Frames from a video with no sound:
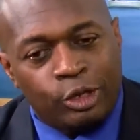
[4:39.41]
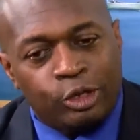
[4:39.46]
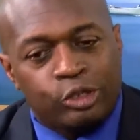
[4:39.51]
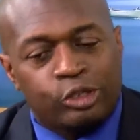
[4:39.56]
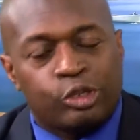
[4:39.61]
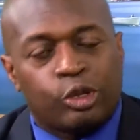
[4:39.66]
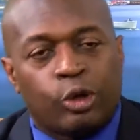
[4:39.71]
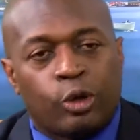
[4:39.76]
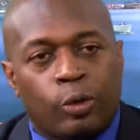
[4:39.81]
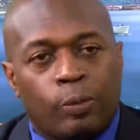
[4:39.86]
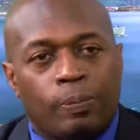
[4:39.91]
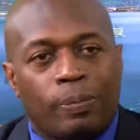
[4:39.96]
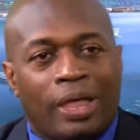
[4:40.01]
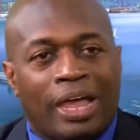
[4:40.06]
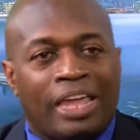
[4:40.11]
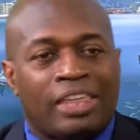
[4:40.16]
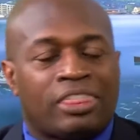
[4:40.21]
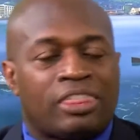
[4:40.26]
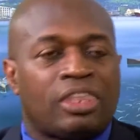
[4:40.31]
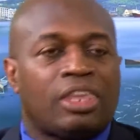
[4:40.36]
So
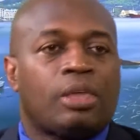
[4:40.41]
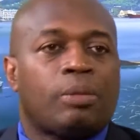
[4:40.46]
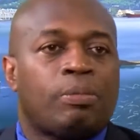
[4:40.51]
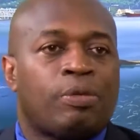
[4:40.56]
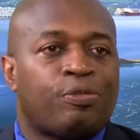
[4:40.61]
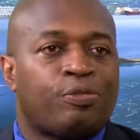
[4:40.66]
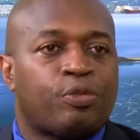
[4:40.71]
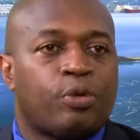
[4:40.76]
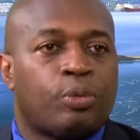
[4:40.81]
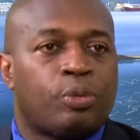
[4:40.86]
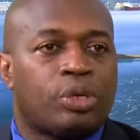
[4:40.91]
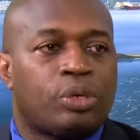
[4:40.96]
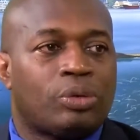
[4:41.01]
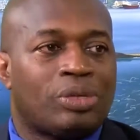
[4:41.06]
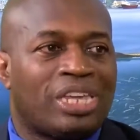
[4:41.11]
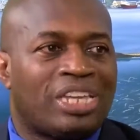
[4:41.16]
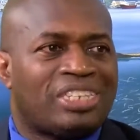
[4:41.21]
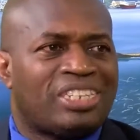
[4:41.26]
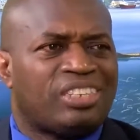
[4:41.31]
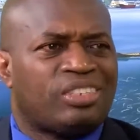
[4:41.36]
I think before we
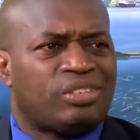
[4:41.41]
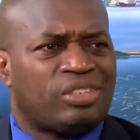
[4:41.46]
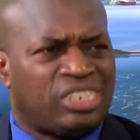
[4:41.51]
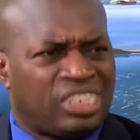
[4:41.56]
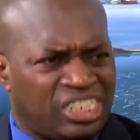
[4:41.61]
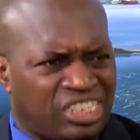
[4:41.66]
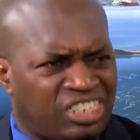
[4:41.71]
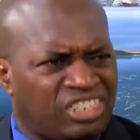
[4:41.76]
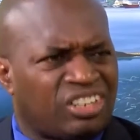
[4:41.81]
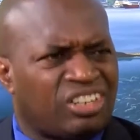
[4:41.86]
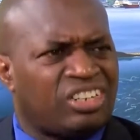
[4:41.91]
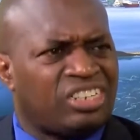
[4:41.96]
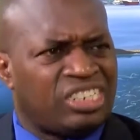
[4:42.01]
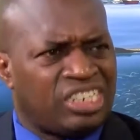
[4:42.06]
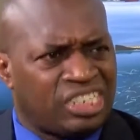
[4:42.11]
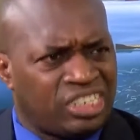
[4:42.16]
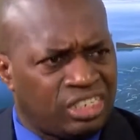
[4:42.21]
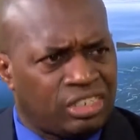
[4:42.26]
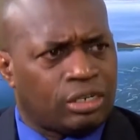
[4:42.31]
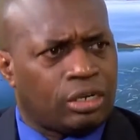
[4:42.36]
could get into
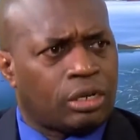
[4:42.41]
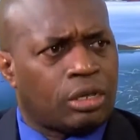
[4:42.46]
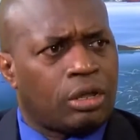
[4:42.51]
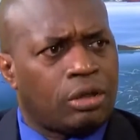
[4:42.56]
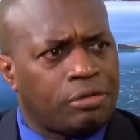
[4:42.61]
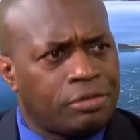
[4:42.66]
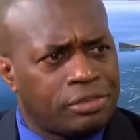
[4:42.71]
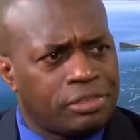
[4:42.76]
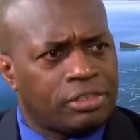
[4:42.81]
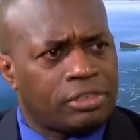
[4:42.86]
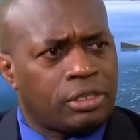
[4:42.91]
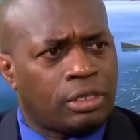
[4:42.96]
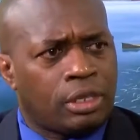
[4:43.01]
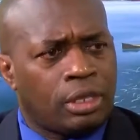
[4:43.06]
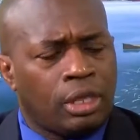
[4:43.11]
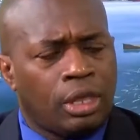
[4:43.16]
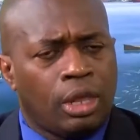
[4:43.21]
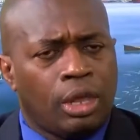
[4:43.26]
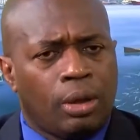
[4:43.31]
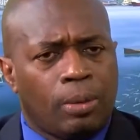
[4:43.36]
digital currency,
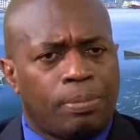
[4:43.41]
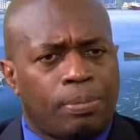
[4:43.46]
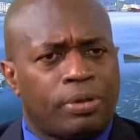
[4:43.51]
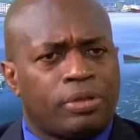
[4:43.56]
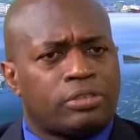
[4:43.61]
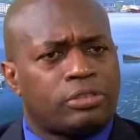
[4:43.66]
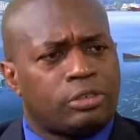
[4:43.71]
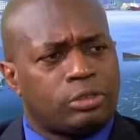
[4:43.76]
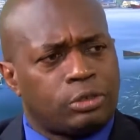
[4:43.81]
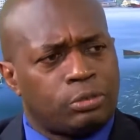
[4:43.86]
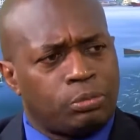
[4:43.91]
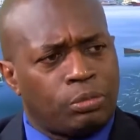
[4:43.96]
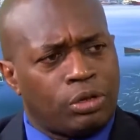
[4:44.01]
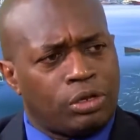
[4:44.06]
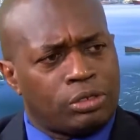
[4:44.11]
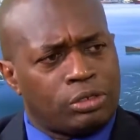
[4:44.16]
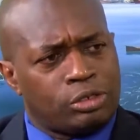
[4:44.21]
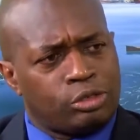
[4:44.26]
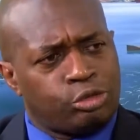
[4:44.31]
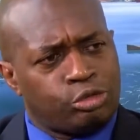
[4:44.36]
persons
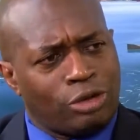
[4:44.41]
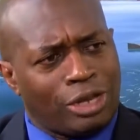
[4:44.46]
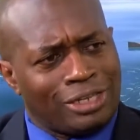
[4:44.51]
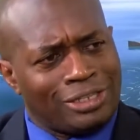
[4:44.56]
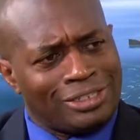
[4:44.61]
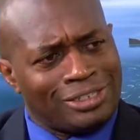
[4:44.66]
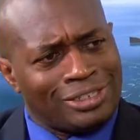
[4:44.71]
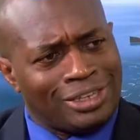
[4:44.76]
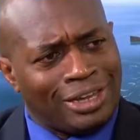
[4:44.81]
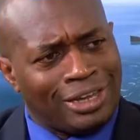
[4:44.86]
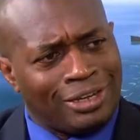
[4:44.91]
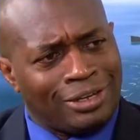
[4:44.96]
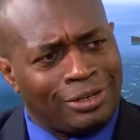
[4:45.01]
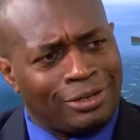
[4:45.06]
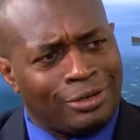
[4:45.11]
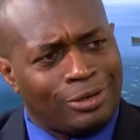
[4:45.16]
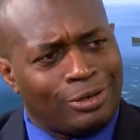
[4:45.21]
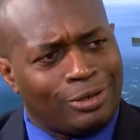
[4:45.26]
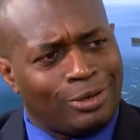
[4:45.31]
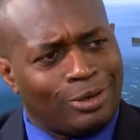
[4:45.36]
must
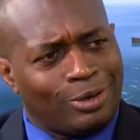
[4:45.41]
transcend,